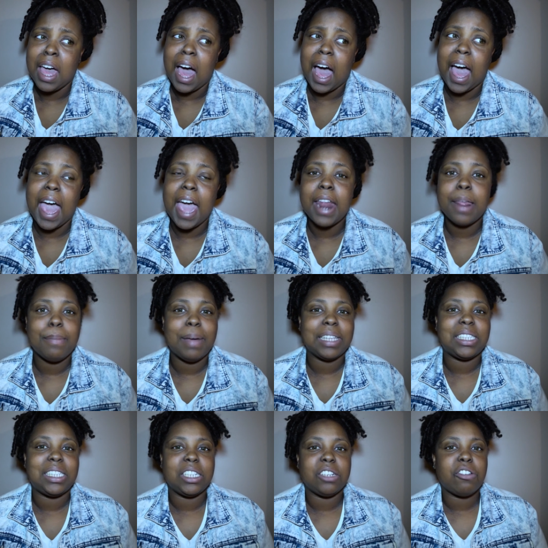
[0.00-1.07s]
I had in my
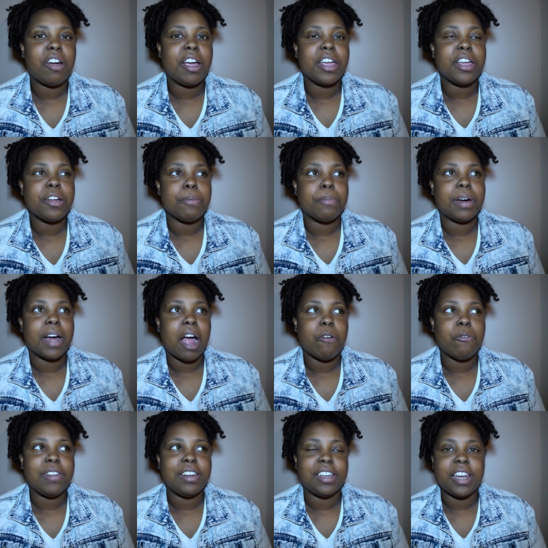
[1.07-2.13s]
10th grade year, but I
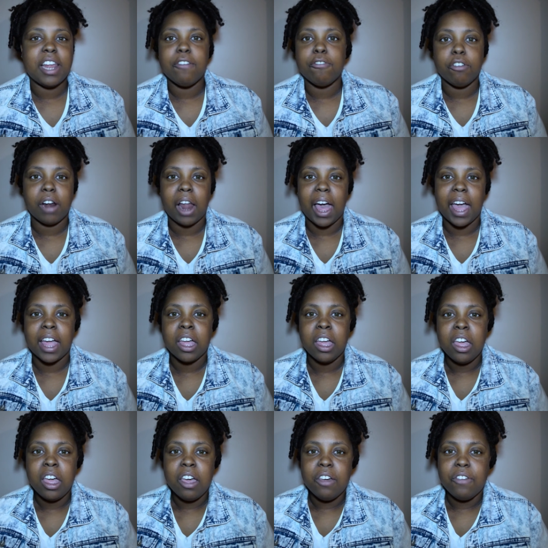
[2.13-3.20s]
really never like
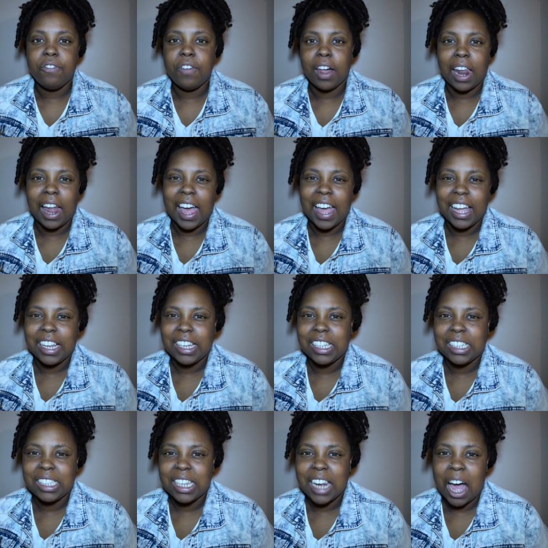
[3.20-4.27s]
felt like
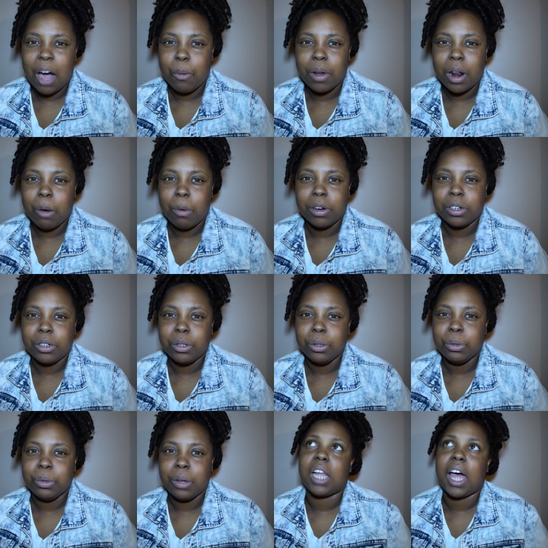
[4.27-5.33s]
this is not what I want to
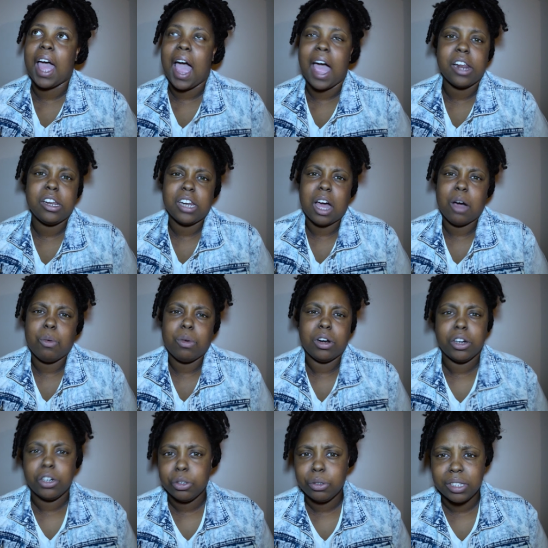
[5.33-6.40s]
do. Like I did not want
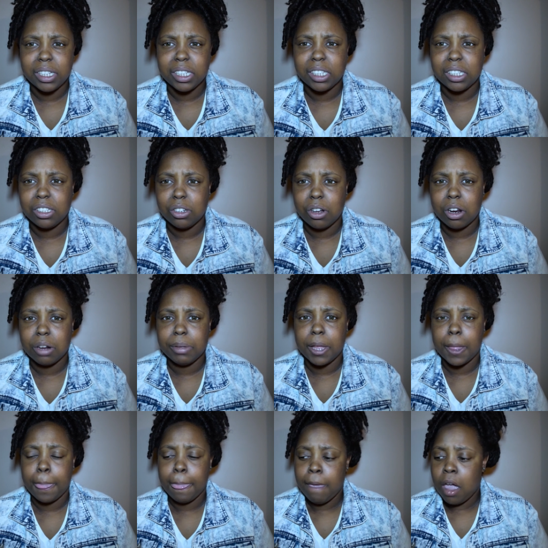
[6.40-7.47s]
to do this, you know what I mean?